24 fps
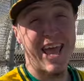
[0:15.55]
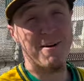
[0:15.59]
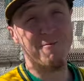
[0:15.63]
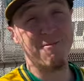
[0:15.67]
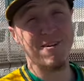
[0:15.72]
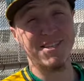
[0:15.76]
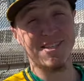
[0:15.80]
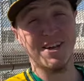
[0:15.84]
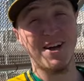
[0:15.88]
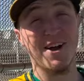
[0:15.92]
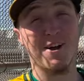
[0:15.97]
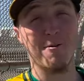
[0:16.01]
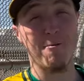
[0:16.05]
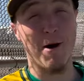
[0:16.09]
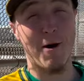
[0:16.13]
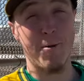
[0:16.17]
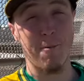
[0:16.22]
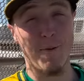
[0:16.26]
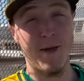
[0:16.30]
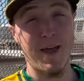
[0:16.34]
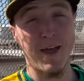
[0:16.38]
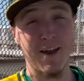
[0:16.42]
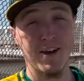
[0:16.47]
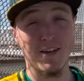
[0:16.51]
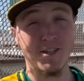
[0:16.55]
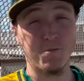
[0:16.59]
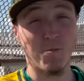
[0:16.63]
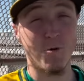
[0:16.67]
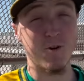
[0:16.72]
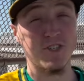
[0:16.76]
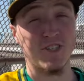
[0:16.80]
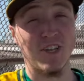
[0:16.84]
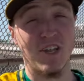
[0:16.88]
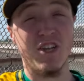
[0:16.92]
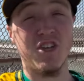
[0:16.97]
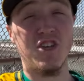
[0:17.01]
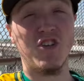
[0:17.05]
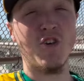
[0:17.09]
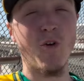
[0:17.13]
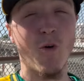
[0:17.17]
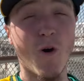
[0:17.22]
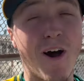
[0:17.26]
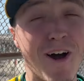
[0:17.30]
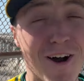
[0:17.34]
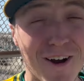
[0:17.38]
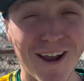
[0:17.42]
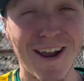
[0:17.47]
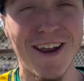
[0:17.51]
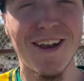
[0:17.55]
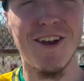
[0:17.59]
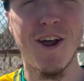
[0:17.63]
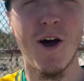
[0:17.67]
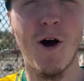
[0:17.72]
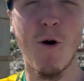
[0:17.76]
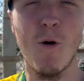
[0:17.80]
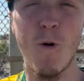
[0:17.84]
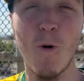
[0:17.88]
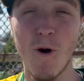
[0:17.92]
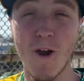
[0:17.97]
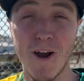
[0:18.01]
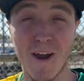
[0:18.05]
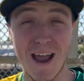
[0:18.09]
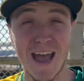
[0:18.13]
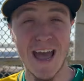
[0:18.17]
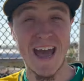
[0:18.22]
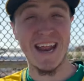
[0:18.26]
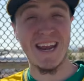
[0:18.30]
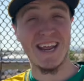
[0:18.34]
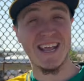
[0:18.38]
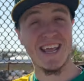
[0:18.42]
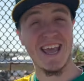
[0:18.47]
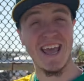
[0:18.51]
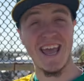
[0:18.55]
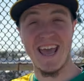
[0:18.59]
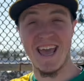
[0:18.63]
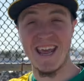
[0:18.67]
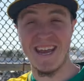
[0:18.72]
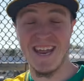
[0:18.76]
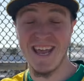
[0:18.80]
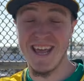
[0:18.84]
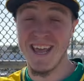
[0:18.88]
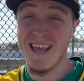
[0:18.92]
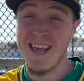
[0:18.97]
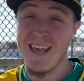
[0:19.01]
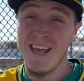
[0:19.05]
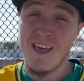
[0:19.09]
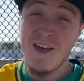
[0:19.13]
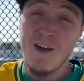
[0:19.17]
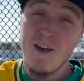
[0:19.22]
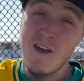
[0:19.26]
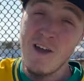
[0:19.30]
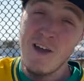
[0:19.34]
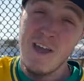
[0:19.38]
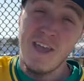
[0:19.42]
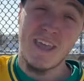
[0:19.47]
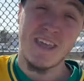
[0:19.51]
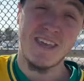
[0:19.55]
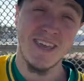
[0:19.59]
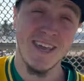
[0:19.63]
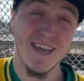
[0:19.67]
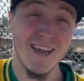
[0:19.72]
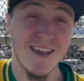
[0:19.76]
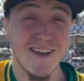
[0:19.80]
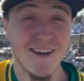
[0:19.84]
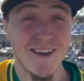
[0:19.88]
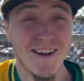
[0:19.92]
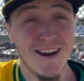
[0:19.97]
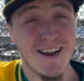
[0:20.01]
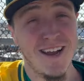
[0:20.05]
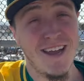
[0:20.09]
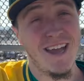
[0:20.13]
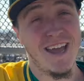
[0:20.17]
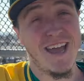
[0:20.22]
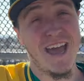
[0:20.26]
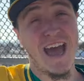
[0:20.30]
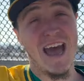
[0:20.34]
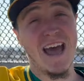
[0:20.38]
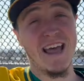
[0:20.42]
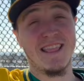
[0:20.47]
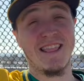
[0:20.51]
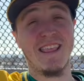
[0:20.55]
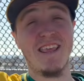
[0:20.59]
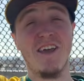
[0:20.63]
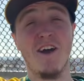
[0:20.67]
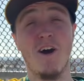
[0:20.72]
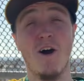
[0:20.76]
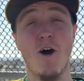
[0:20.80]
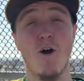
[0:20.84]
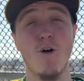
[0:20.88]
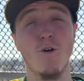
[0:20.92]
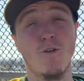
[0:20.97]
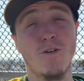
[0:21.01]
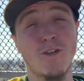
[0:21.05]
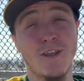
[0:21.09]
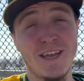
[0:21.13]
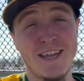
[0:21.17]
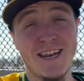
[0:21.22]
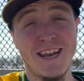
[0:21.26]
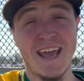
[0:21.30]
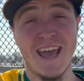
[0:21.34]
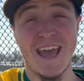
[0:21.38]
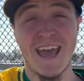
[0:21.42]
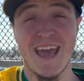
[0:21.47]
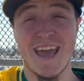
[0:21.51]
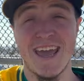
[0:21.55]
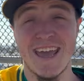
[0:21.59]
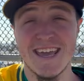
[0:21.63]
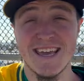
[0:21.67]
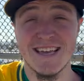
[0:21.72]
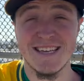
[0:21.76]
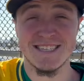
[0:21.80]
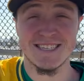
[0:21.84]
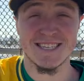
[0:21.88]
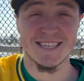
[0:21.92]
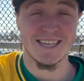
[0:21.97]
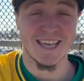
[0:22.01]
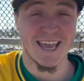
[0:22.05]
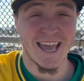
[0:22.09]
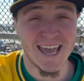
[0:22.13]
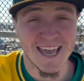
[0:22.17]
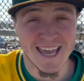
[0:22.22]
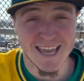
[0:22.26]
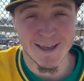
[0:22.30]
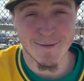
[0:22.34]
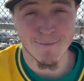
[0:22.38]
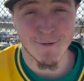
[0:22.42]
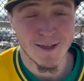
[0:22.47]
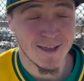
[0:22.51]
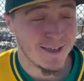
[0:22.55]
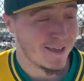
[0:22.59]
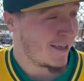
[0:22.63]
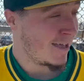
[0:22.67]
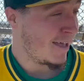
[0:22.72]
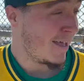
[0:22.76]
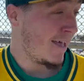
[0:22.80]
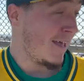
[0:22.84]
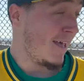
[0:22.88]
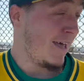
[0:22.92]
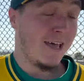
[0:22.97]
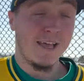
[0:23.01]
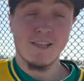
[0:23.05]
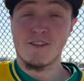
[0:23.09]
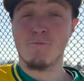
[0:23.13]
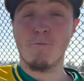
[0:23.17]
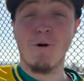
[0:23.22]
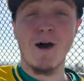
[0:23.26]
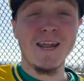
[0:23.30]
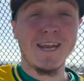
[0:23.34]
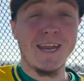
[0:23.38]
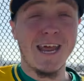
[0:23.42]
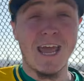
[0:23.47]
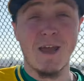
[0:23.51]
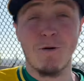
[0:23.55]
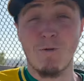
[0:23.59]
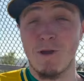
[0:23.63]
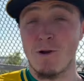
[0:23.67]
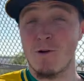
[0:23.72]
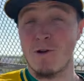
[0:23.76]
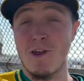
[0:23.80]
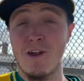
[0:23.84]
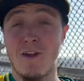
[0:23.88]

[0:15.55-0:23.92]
talk about Bay Area sports, and you already know where we're at again here at the Oakland A's game. It's Monday. We were here